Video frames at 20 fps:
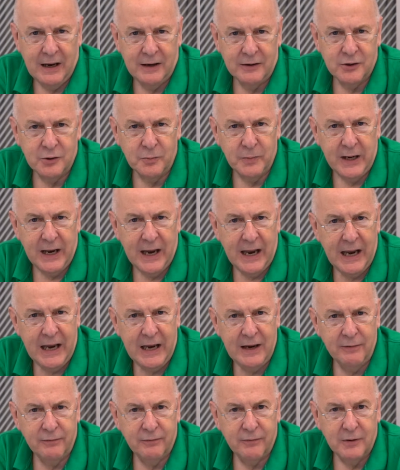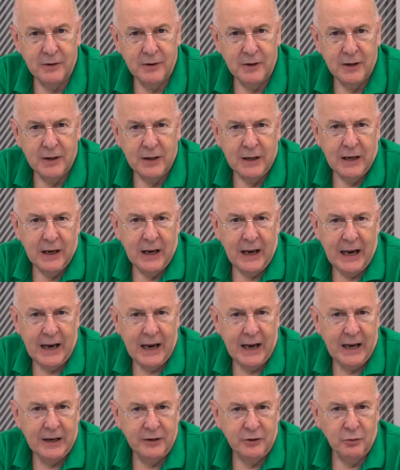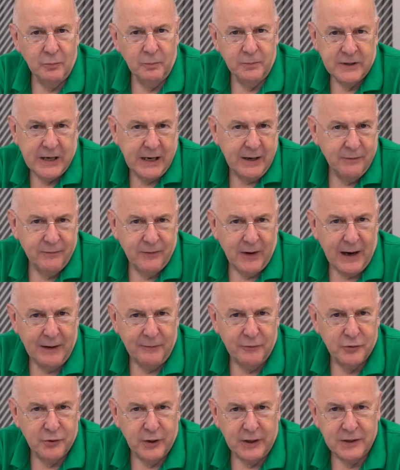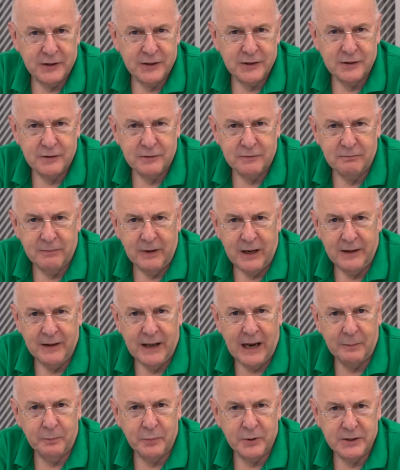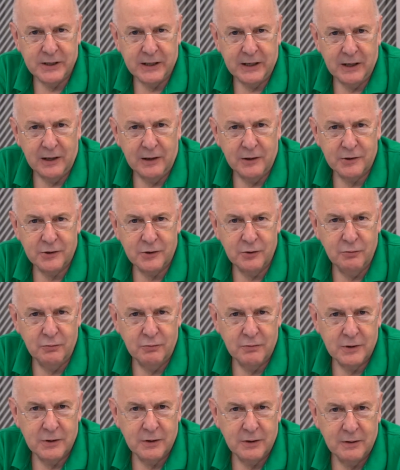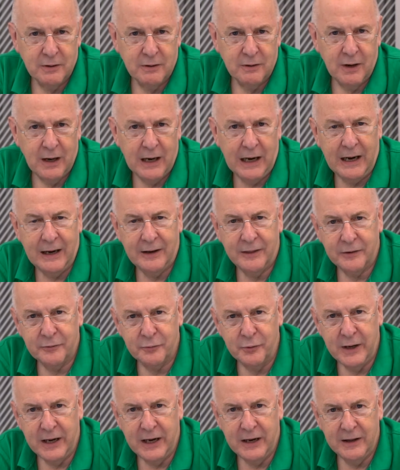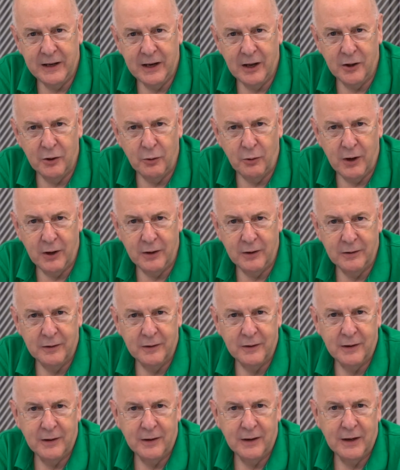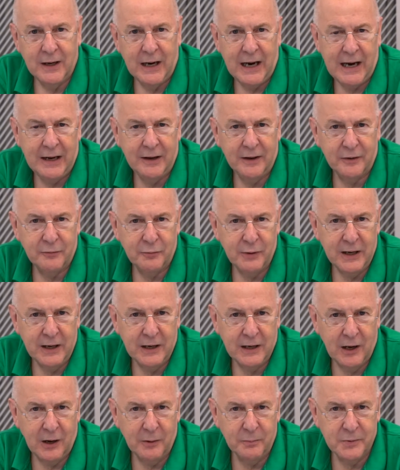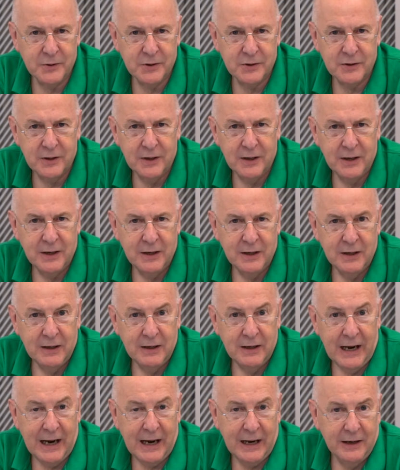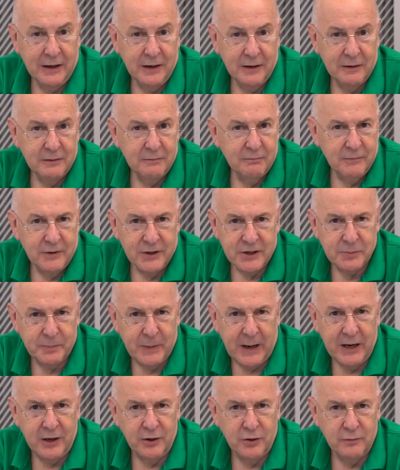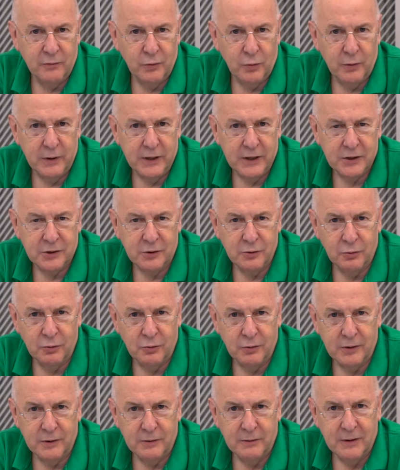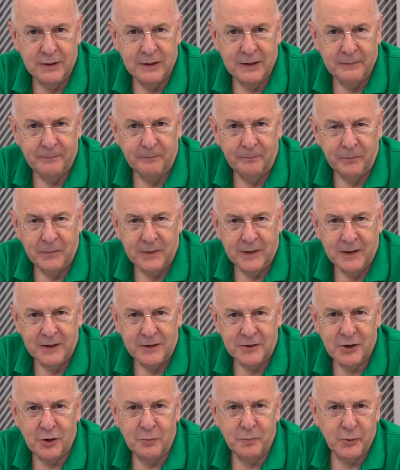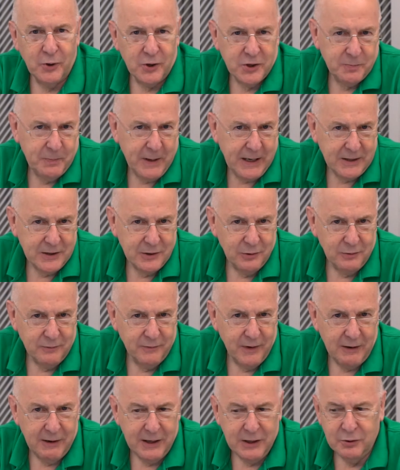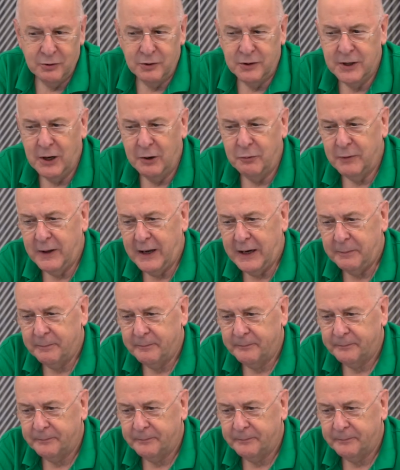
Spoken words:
to behave, and you'll take 5 tricks in that particular suit, 3 in the other one, and 3 clubs, and the spade you've already scored. So prospects look very good, don't they?